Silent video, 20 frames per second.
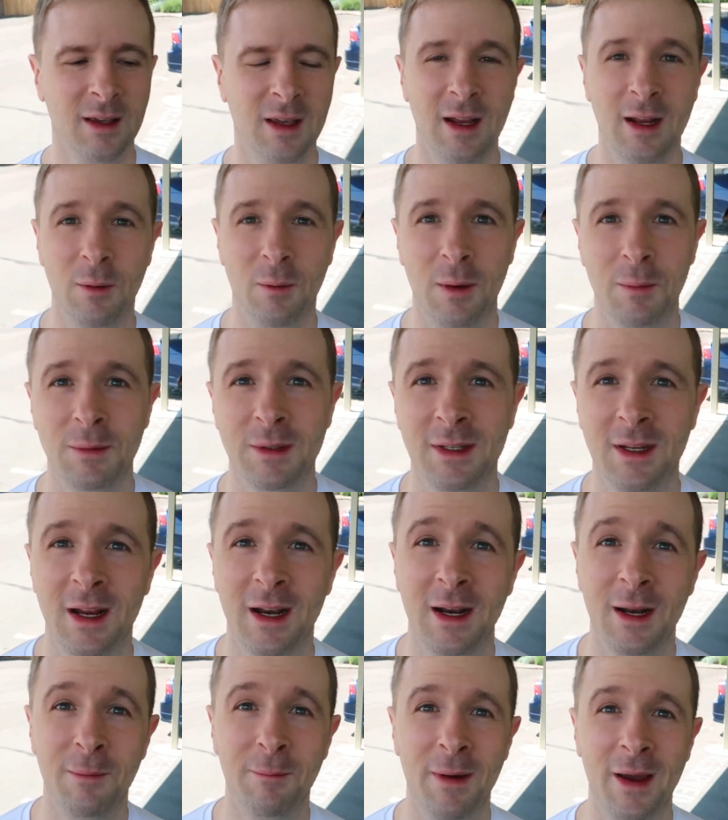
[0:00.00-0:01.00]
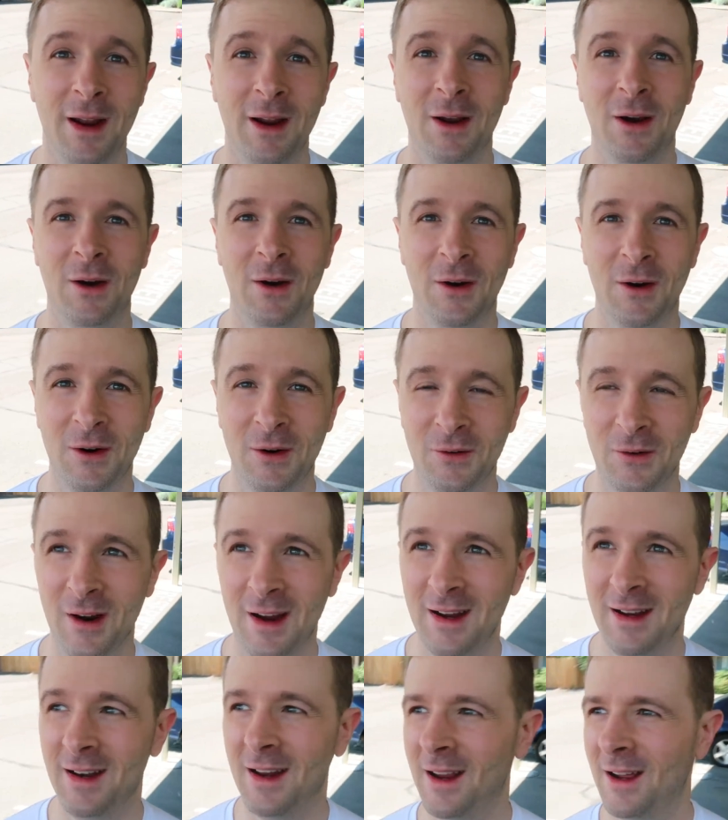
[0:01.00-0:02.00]
anyway, I'm standing at my car
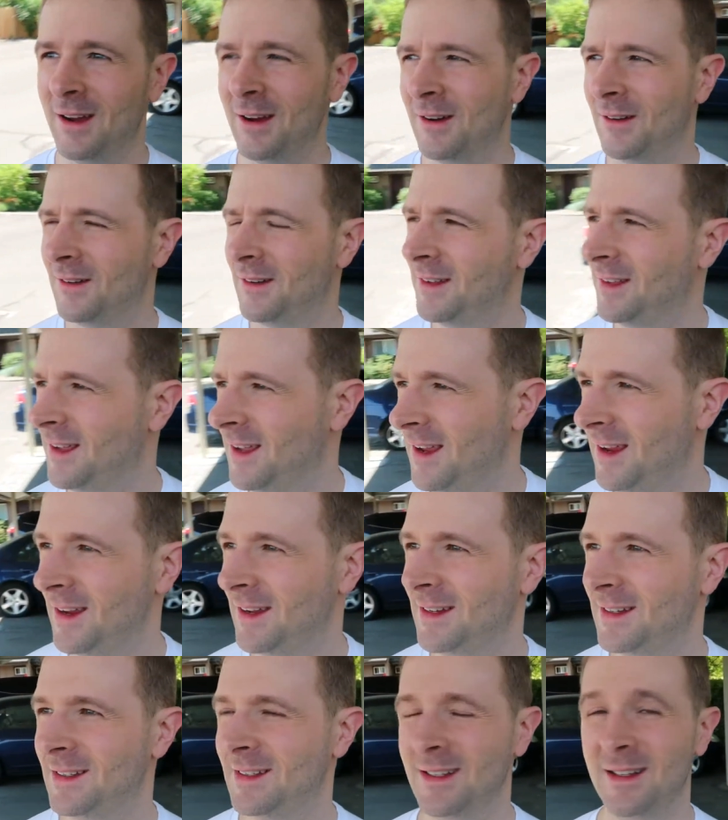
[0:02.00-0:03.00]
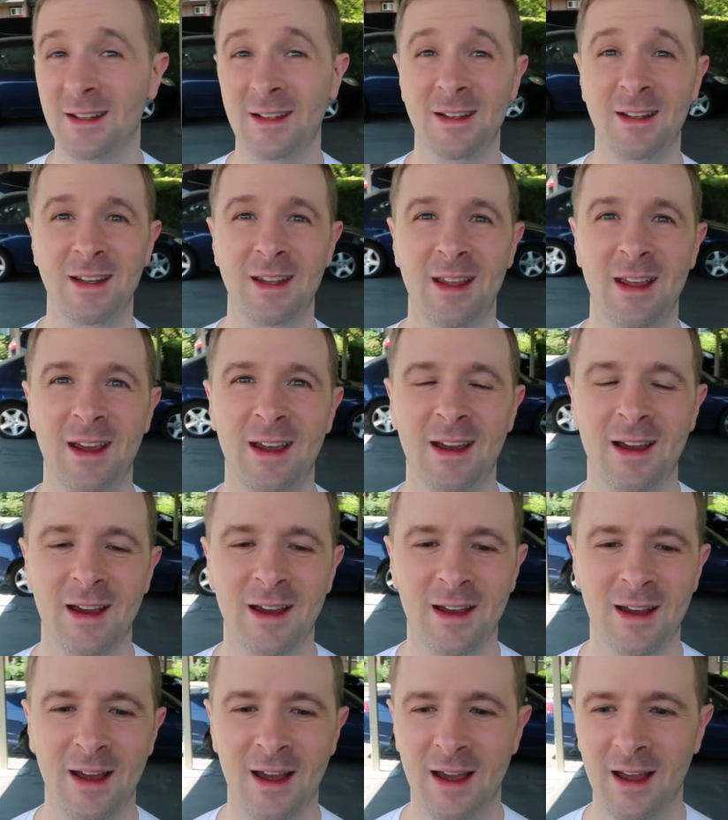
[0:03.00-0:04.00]
right now and uh,
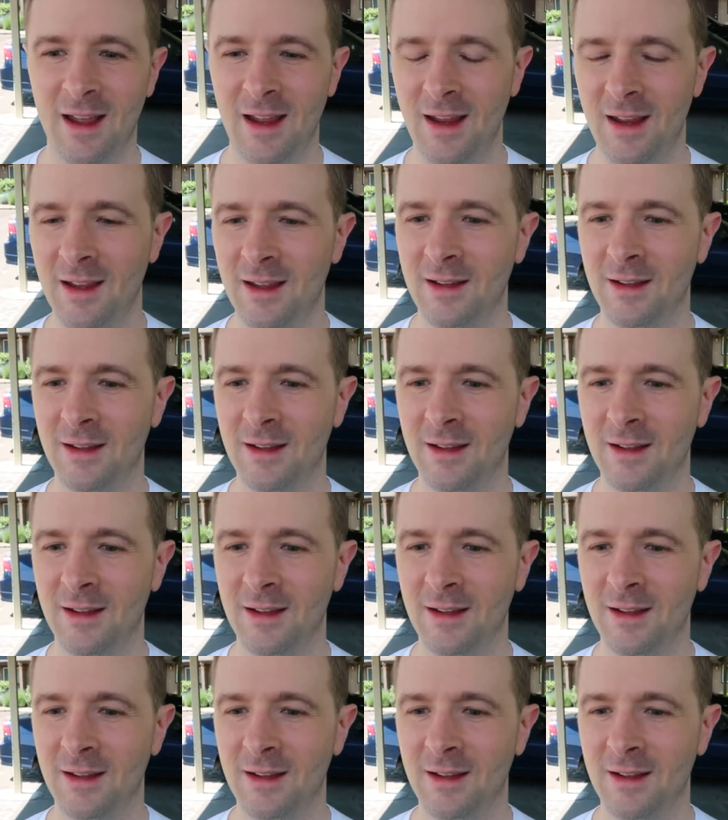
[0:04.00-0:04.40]
yeah, I,